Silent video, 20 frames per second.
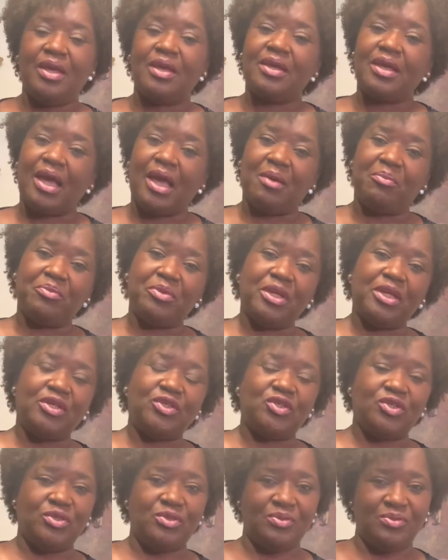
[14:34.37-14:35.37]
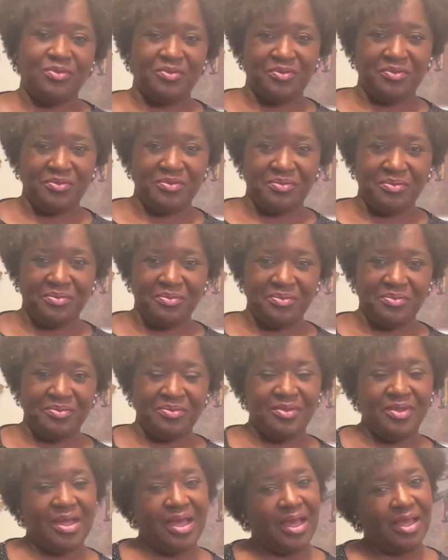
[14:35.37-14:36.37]
God bless you.
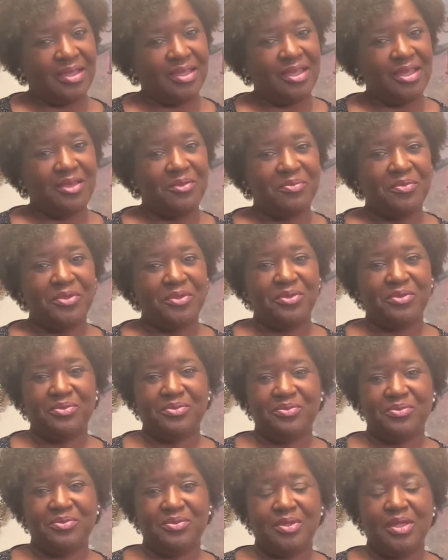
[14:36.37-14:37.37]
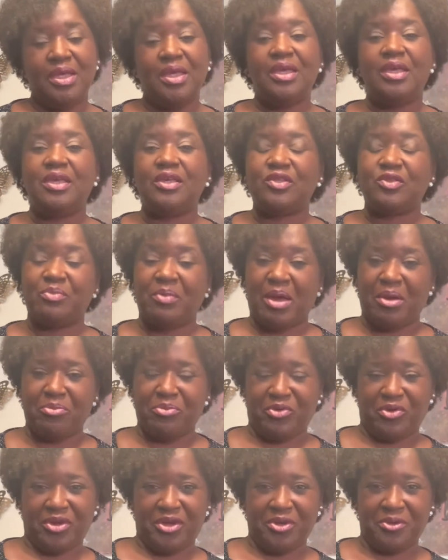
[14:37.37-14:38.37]
God keep you is my
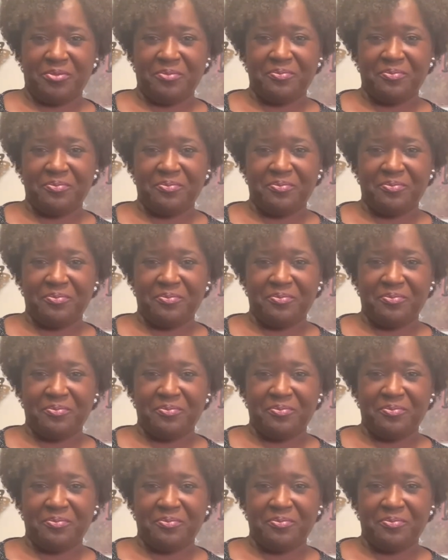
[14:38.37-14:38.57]
prayer